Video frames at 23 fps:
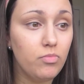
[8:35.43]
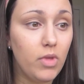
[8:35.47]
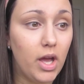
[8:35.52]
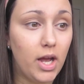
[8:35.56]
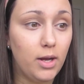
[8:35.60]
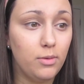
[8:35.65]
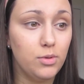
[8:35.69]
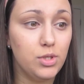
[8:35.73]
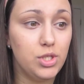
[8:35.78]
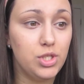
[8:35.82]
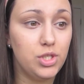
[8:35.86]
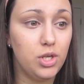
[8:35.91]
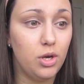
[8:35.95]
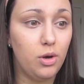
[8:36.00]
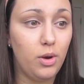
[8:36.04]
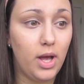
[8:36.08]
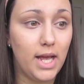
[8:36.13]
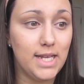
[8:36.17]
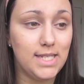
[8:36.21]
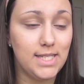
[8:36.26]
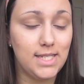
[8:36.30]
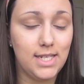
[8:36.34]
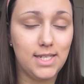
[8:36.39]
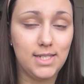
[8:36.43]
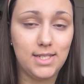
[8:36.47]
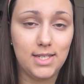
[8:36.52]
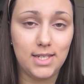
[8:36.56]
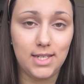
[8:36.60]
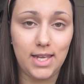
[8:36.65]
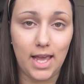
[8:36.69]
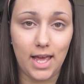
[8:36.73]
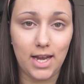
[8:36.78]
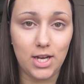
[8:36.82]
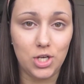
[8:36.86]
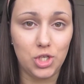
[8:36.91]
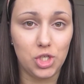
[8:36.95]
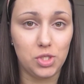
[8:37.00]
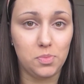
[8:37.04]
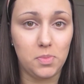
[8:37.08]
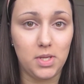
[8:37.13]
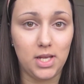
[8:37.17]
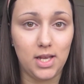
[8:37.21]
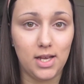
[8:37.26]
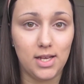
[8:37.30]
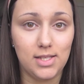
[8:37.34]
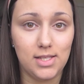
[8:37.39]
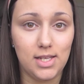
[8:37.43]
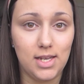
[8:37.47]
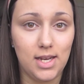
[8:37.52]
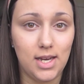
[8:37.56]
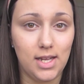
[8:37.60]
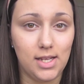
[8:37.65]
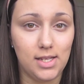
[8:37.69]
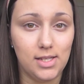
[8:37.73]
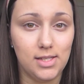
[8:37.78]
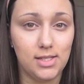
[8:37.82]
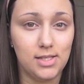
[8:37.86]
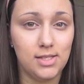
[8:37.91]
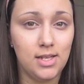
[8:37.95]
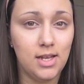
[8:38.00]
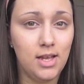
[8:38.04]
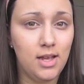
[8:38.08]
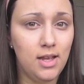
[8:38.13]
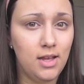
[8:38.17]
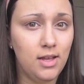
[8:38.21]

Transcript: I was so hesitant to get it just because it is